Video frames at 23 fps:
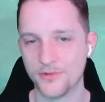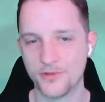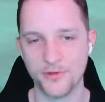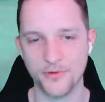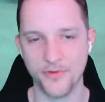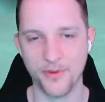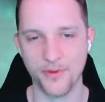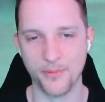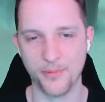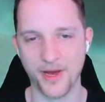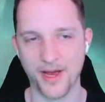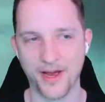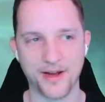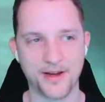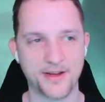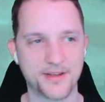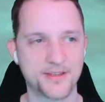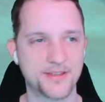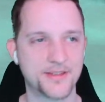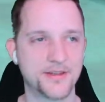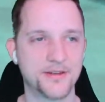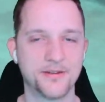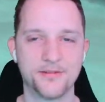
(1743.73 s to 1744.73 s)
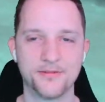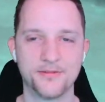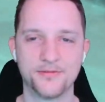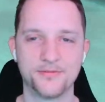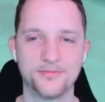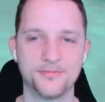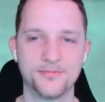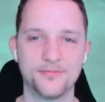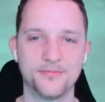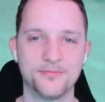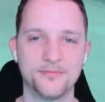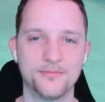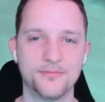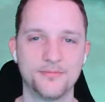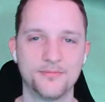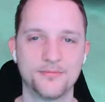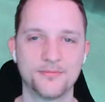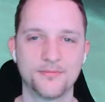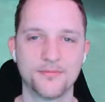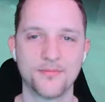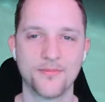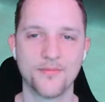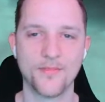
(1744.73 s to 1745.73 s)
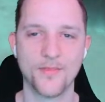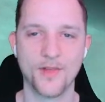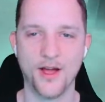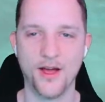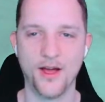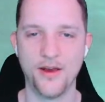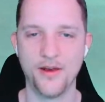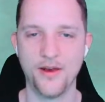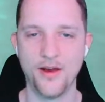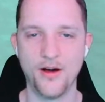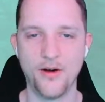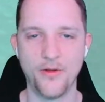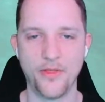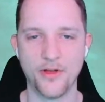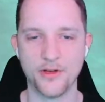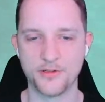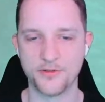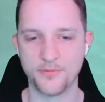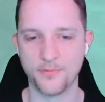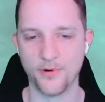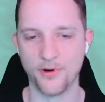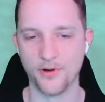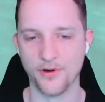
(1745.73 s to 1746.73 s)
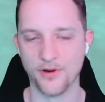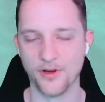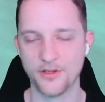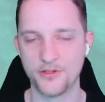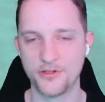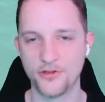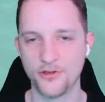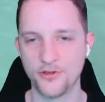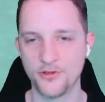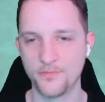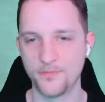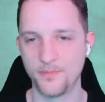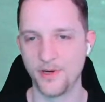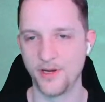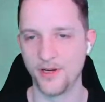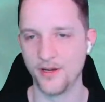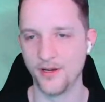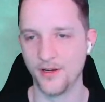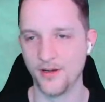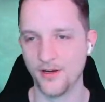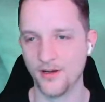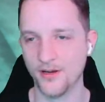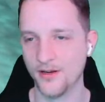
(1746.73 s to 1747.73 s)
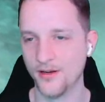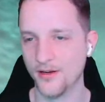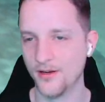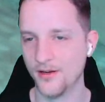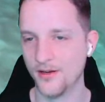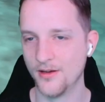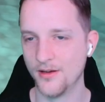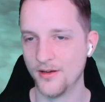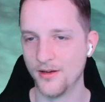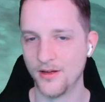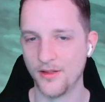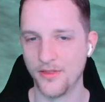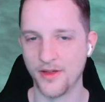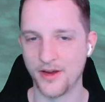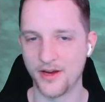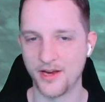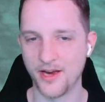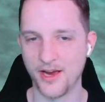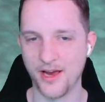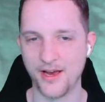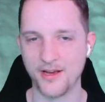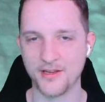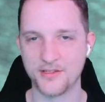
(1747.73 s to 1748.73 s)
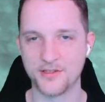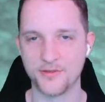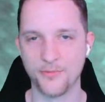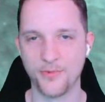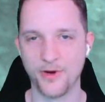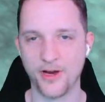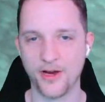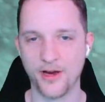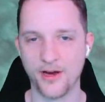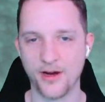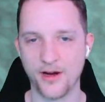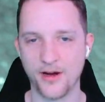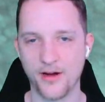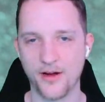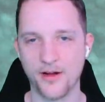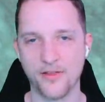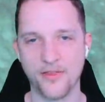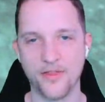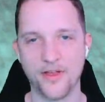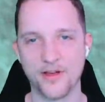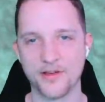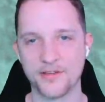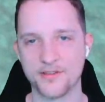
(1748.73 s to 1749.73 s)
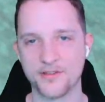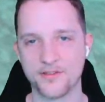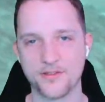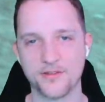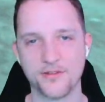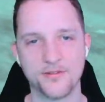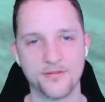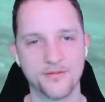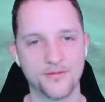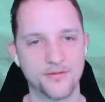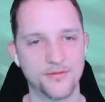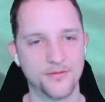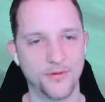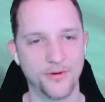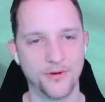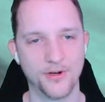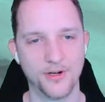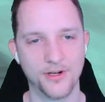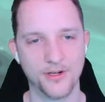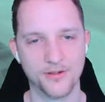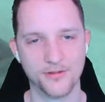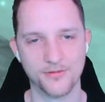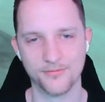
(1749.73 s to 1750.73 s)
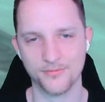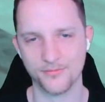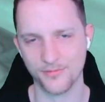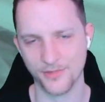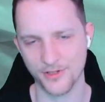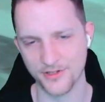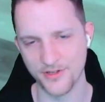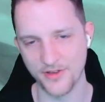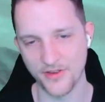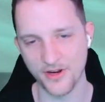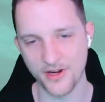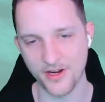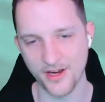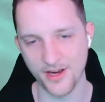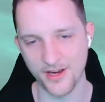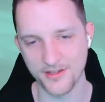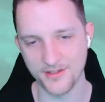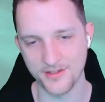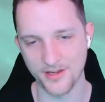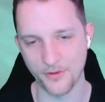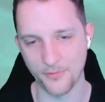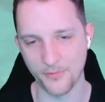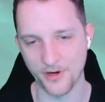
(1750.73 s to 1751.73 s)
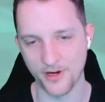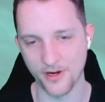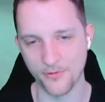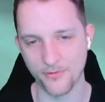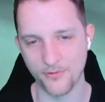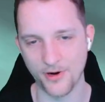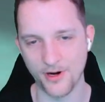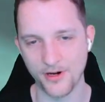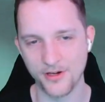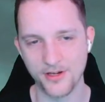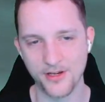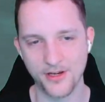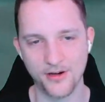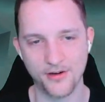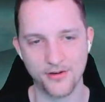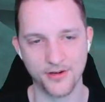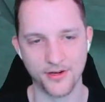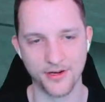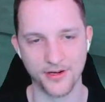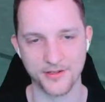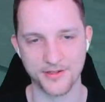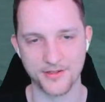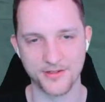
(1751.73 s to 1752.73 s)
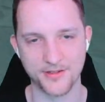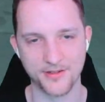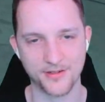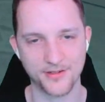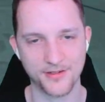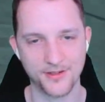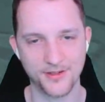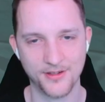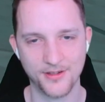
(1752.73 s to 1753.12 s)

to the max. And now this one. It should be the case where there's or is it the case that we can run here? Yes.